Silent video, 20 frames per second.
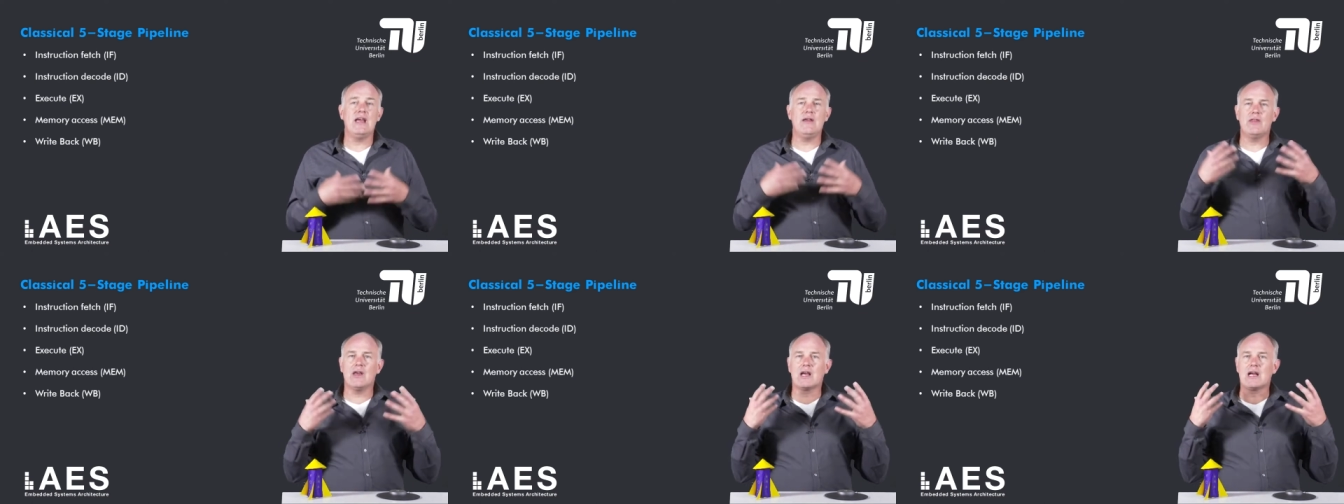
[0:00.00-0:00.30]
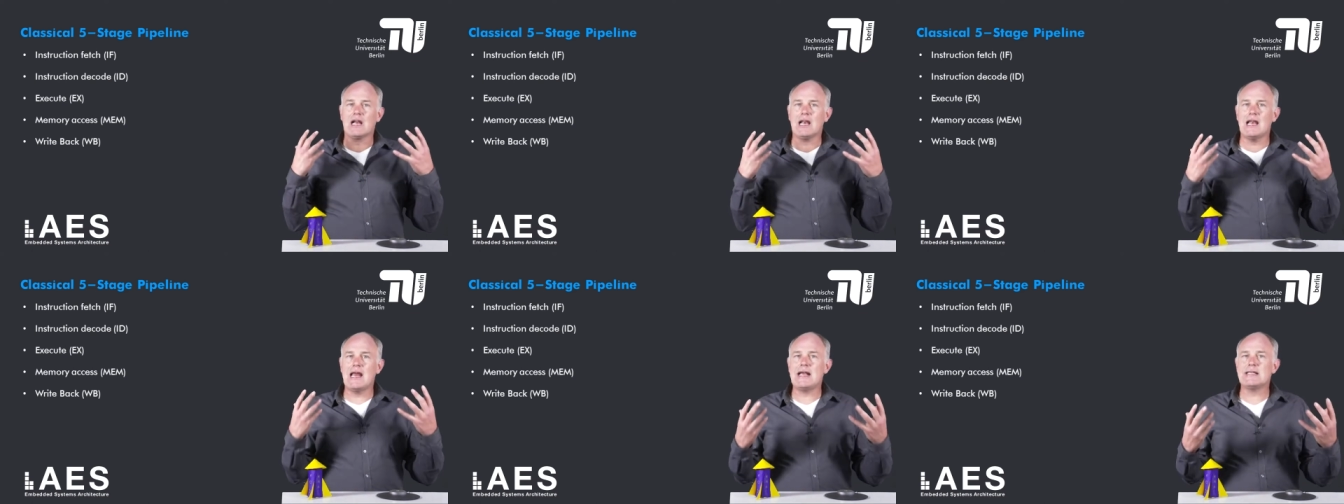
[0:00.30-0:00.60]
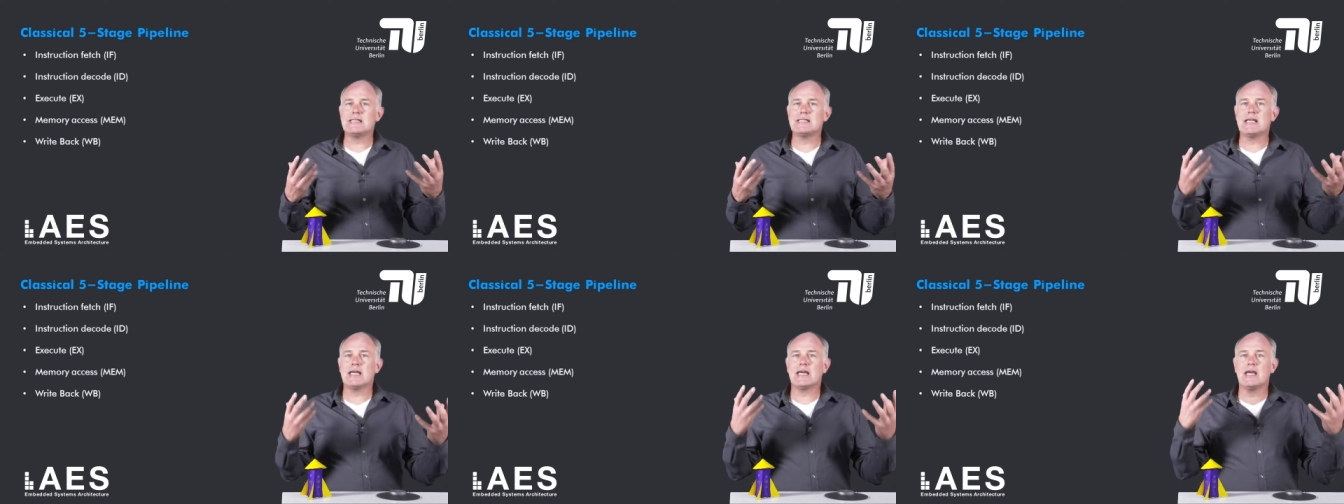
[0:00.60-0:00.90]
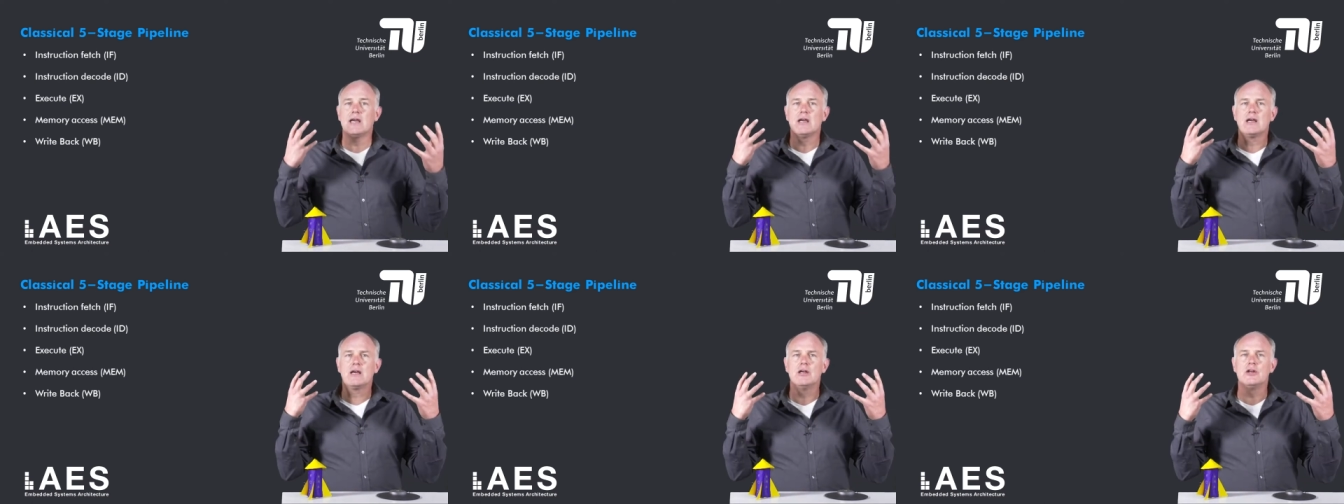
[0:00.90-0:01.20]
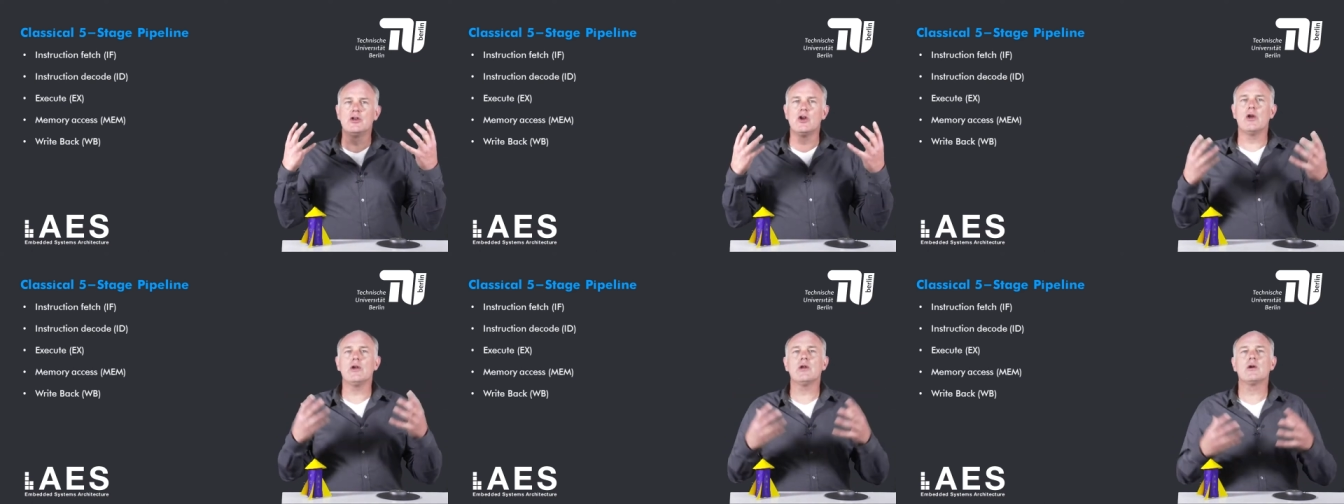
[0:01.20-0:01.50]
in the classic
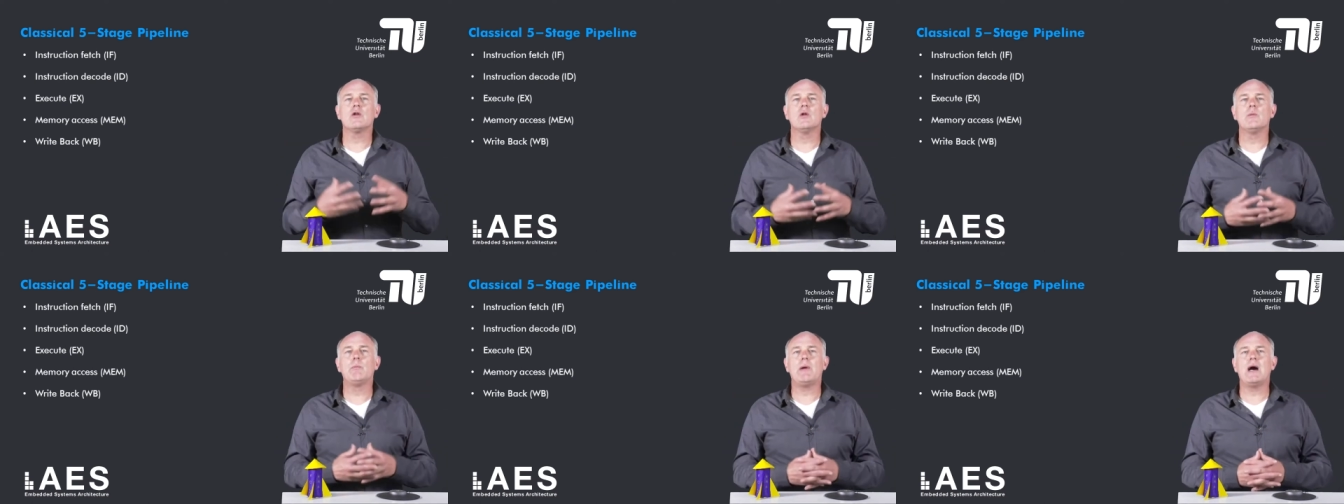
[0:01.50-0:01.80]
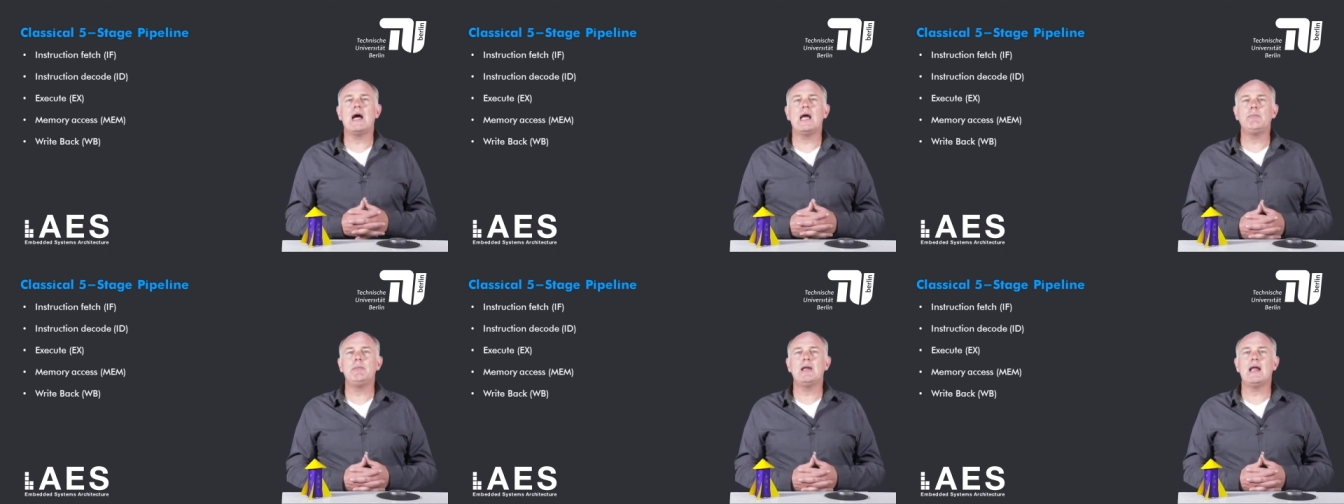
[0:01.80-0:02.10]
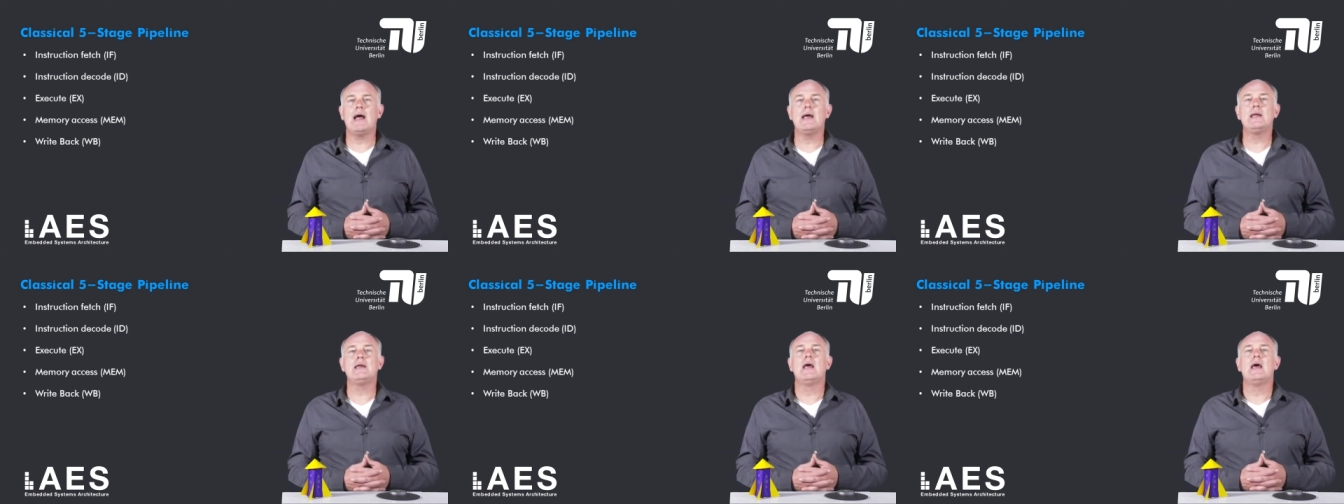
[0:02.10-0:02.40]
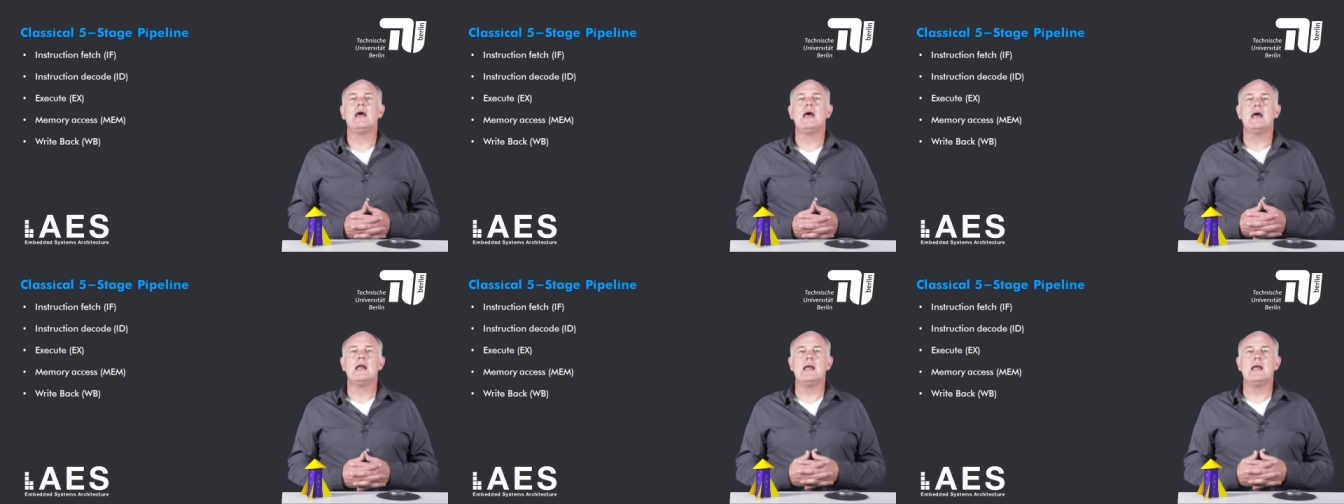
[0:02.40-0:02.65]
canonical pipeline,